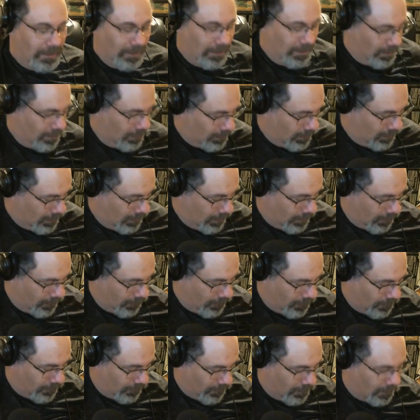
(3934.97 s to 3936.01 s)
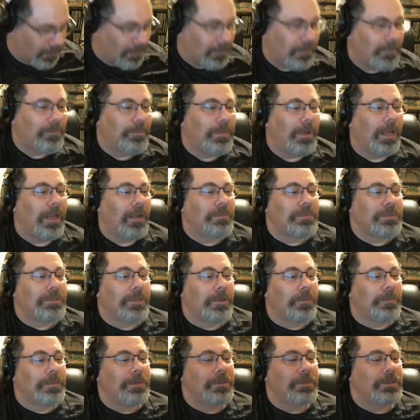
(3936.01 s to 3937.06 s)
Let's see if it pops
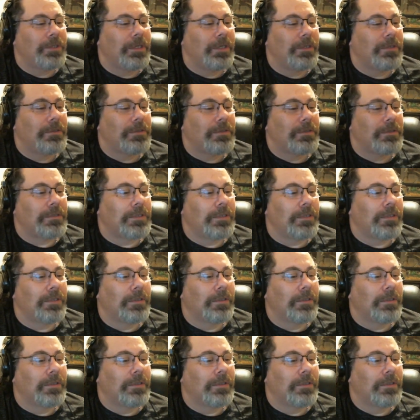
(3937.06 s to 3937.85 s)
up and changes it.